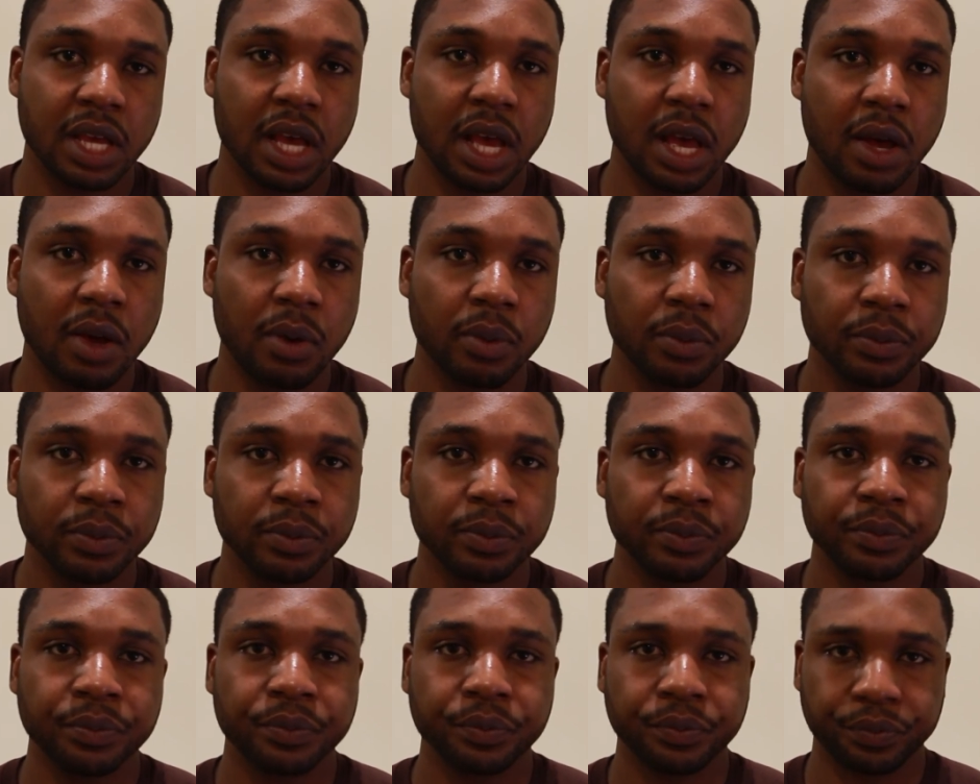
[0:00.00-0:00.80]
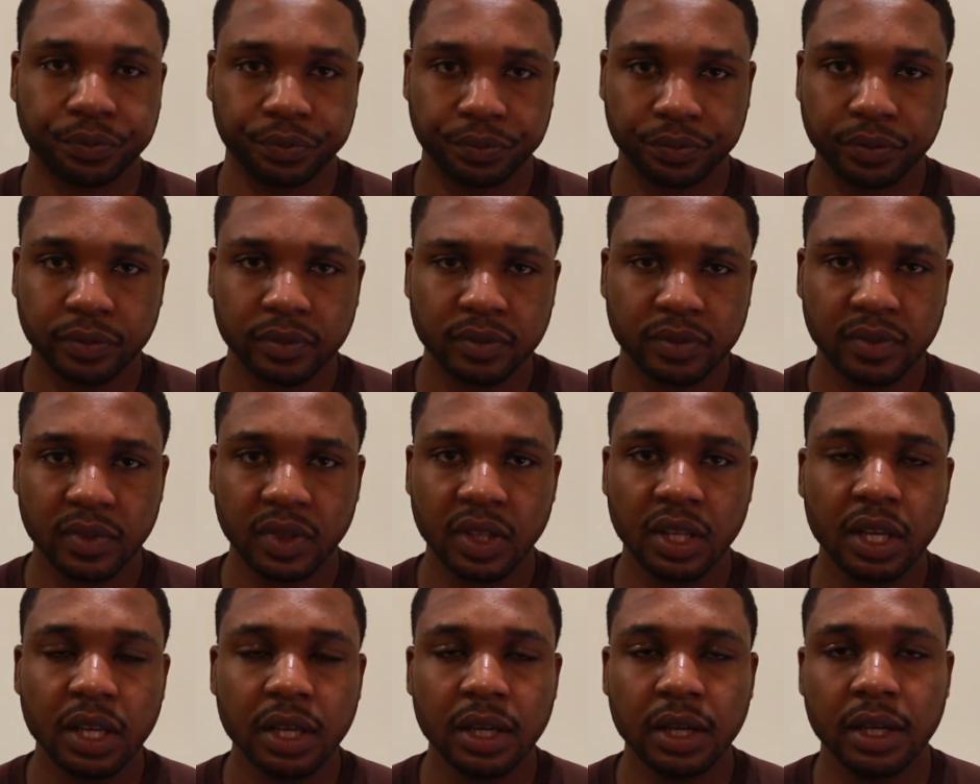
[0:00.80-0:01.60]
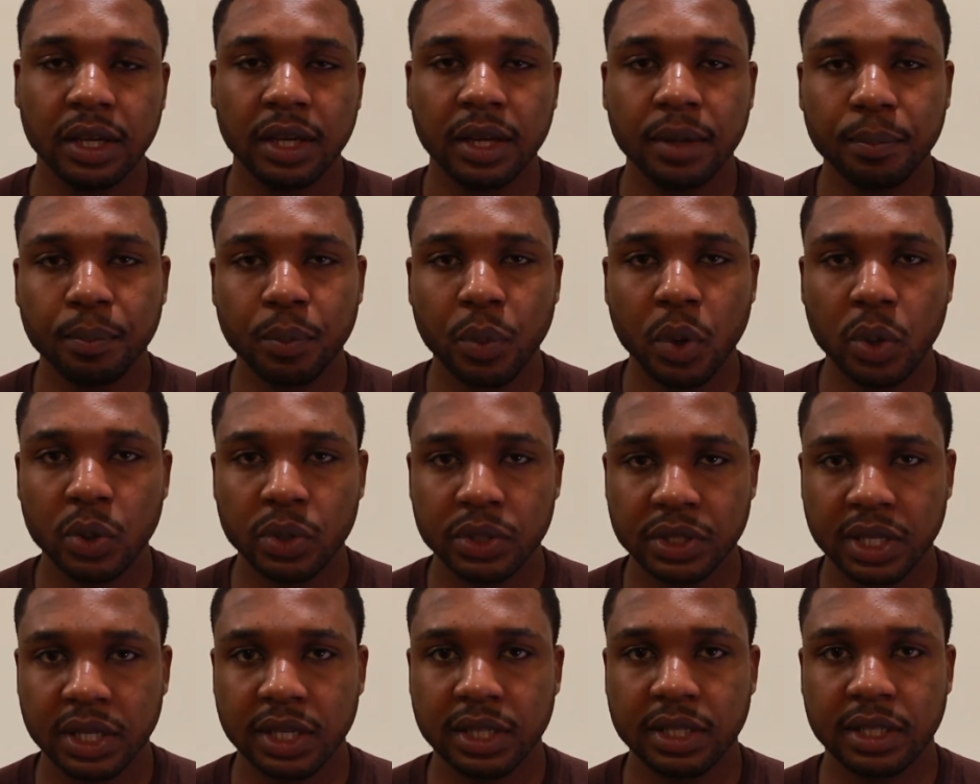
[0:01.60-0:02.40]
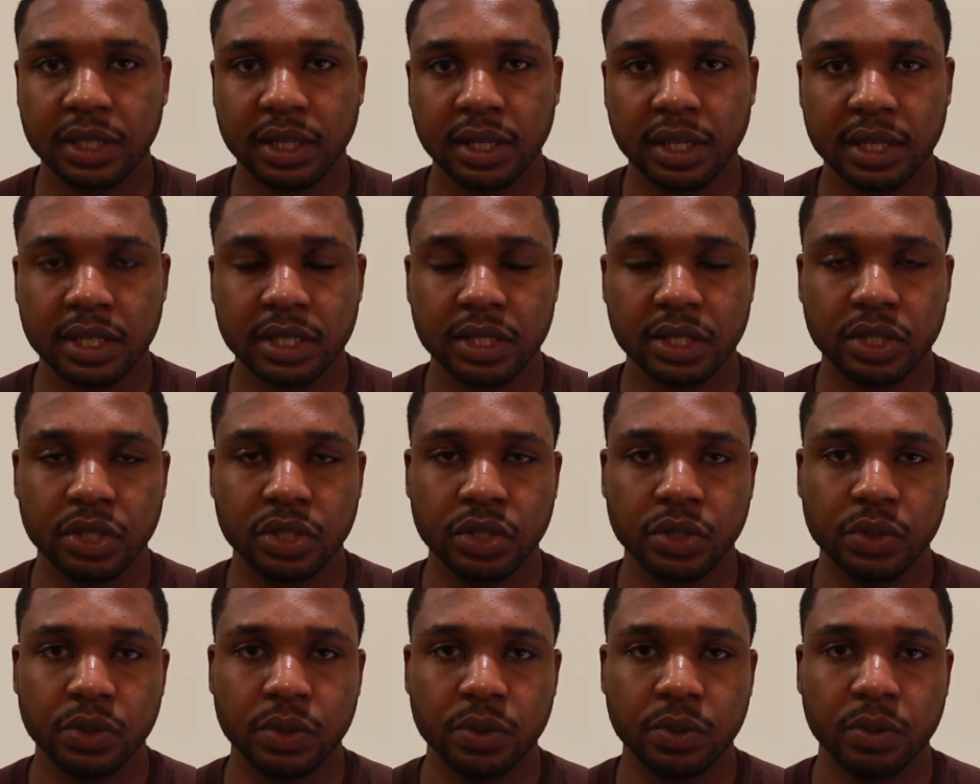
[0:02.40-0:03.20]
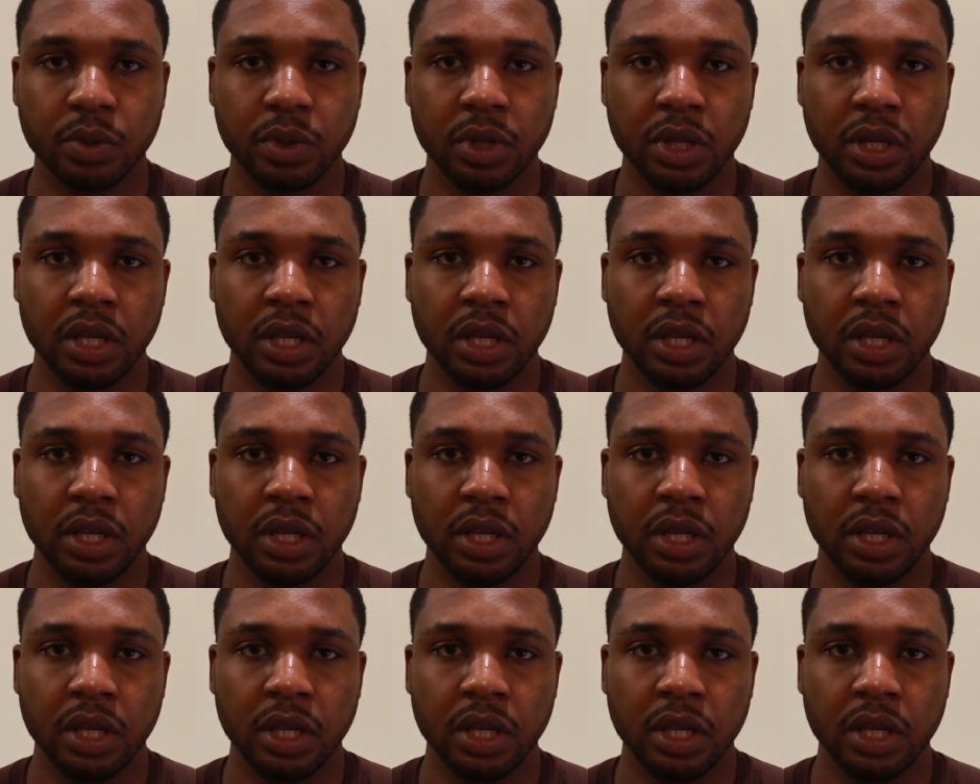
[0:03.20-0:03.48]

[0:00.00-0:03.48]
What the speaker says: how important it is to